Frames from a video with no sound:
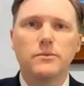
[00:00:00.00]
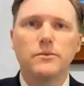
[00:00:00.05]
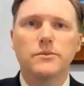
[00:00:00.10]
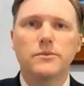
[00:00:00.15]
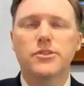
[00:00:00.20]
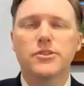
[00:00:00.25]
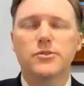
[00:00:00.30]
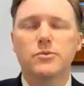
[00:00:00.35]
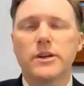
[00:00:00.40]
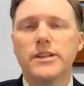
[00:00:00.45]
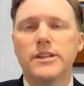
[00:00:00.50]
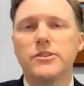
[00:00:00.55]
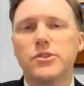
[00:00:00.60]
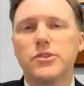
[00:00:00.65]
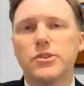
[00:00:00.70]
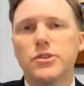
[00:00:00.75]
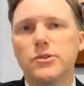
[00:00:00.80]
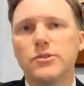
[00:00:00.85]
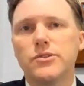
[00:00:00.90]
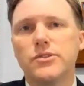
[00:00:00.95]
just running
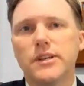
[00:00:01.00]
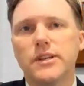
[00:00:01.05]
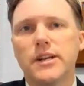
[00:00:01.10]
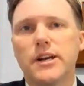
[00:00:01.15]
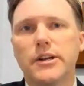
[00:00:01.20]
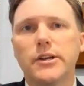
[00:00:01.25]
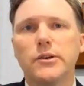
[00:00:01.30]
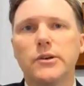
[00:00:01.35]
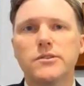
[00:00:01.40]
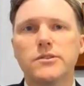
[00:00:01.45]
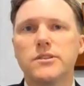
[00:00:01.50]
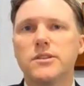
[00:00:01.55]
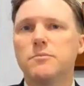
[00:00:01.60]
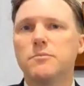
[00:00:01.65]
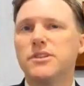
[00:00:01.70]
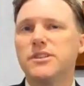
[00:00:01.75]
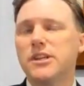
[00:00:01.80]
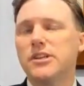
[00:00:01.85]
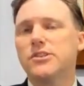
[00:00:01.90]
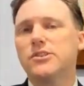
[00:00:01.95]
2 scenarios and then
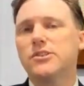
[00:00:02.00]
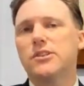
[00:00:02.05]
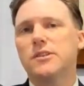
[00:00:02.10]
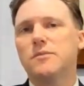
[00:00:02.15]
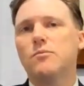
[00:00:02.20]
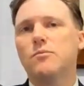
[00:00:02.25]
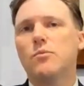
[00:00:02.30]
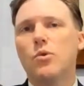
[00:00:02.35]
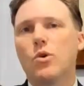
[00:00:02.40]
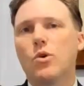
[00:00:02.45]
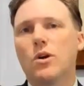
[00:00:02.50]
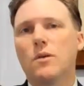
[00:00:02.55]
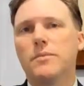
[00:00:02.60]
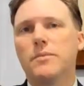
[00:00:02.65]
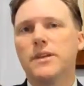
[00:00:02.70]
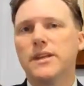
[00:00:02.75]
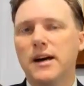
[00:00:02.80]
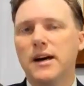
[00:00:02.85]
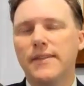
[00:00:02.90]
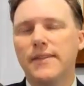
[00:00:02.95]
potentially more
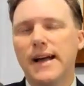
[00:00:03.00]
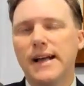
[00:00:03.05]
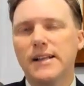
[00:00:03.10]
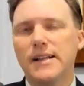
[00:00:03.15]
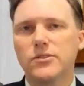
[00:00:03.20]
beyond that.